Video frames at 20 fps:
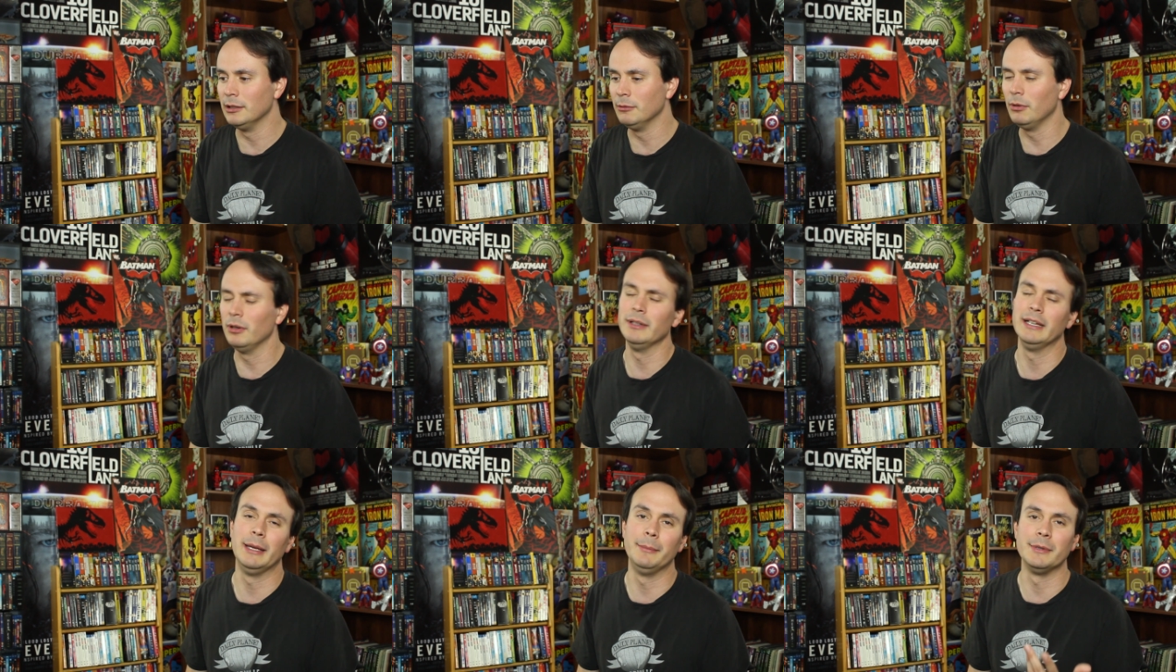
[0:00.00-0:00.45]

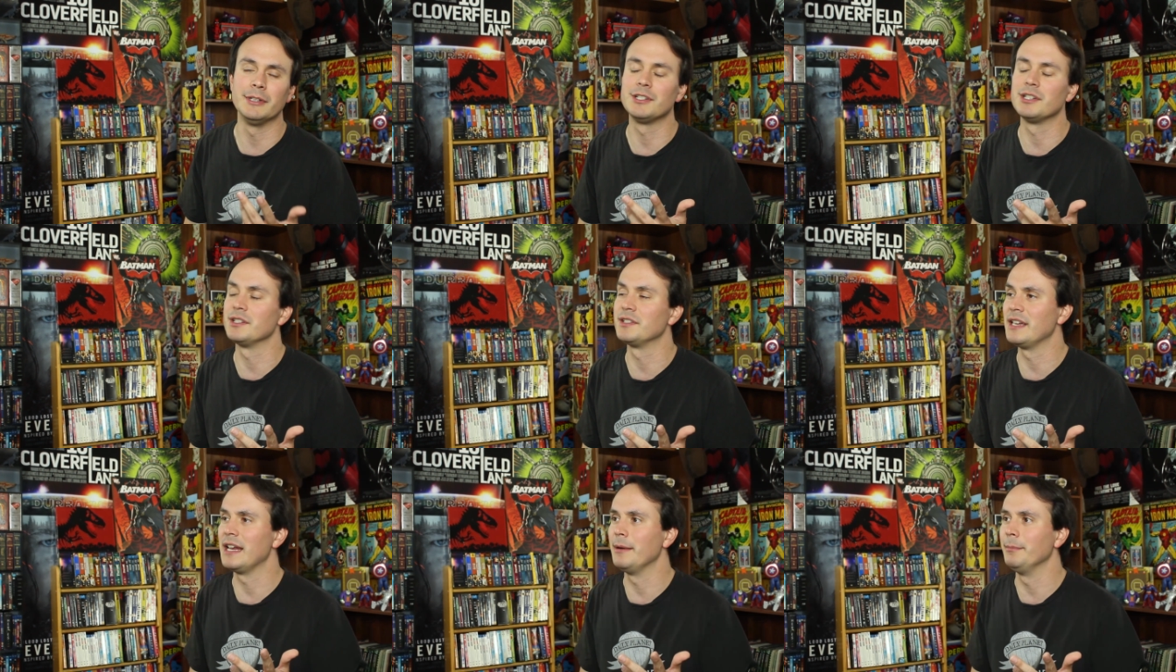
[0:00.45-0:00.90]
Well, him and
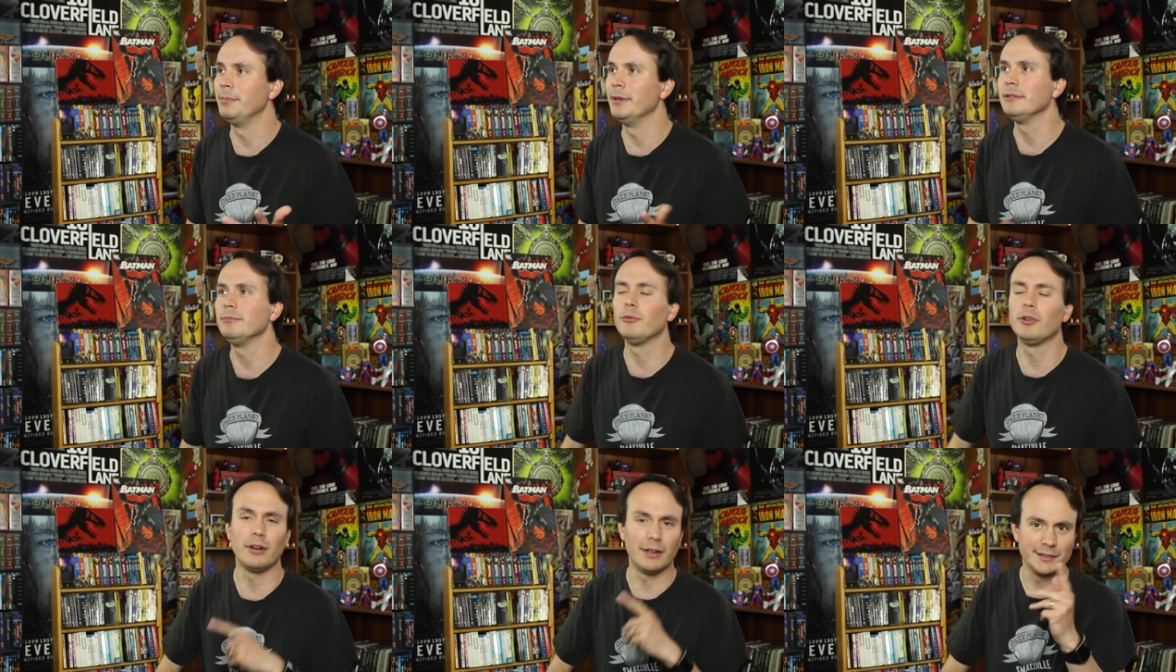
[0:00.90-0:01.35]
Shazam,
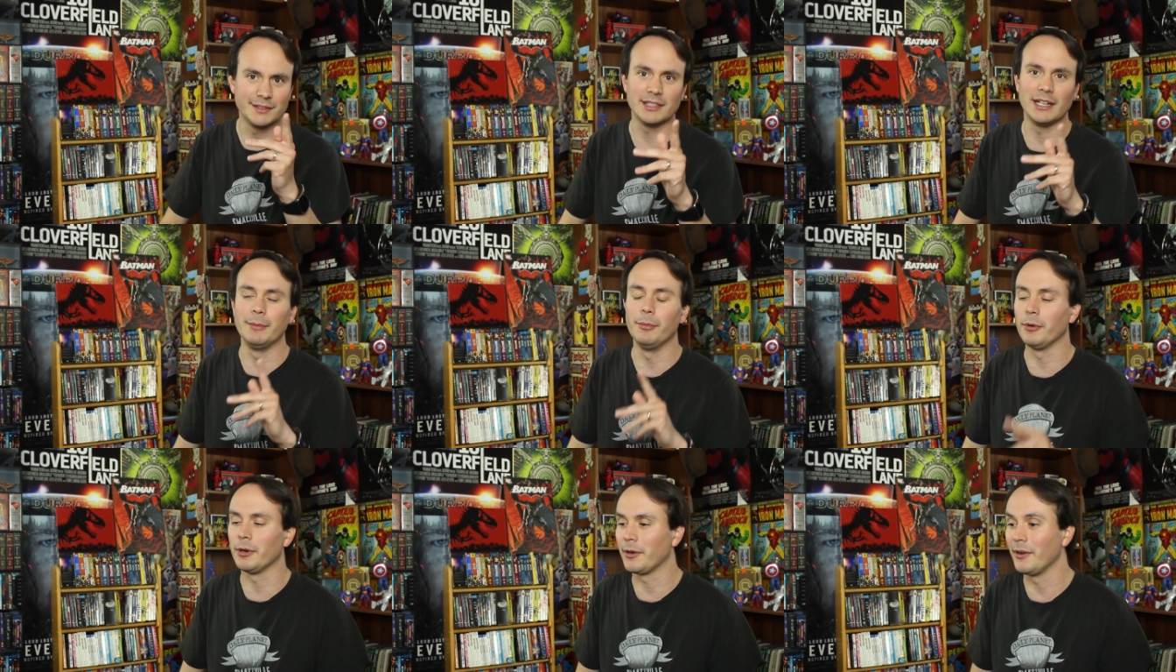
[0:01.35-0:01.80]
but we're on
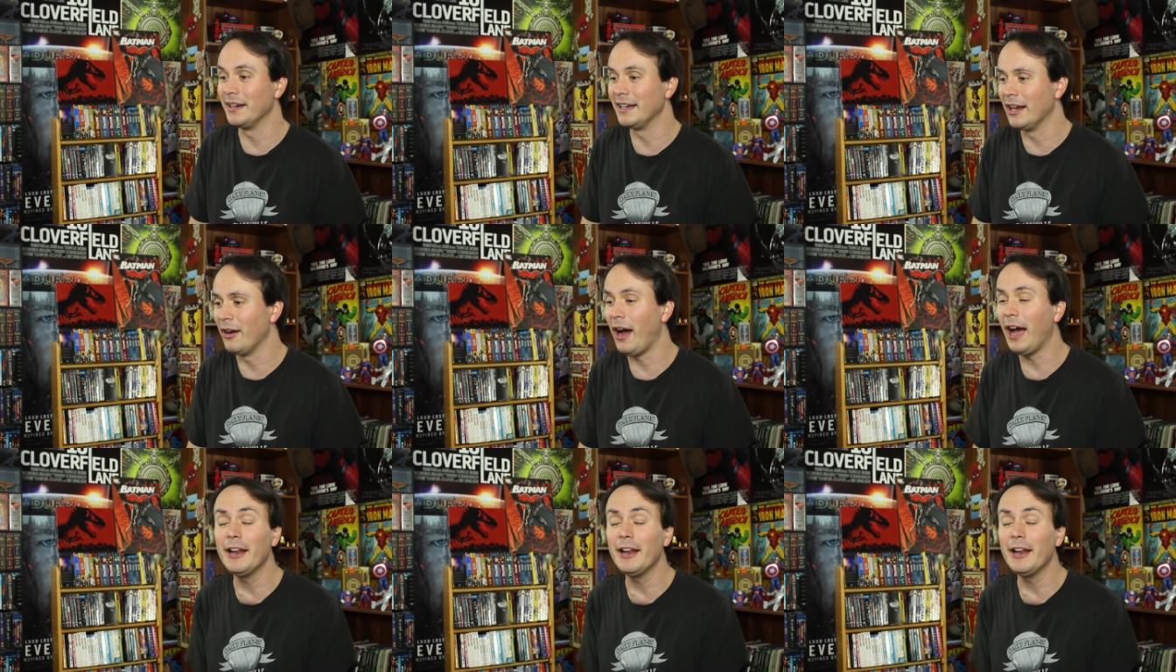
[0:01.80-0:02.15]
Cyborg right now.